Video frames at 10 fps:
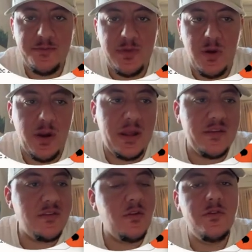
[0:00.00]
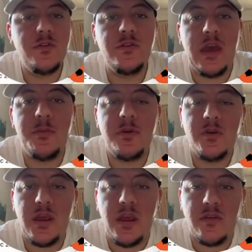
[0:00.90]
All right. As I told you, Zapier
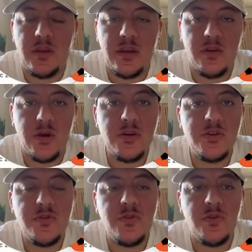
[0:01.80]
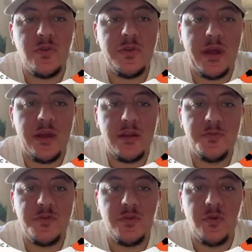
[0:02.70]
is an integration tool that
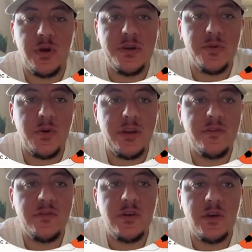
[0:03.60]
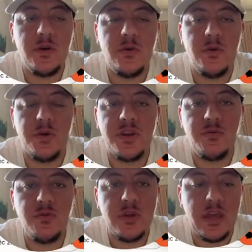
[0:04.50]
helps you integrate or
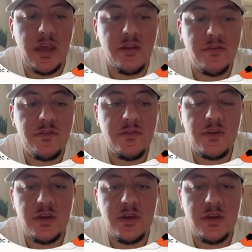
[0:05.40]
communicate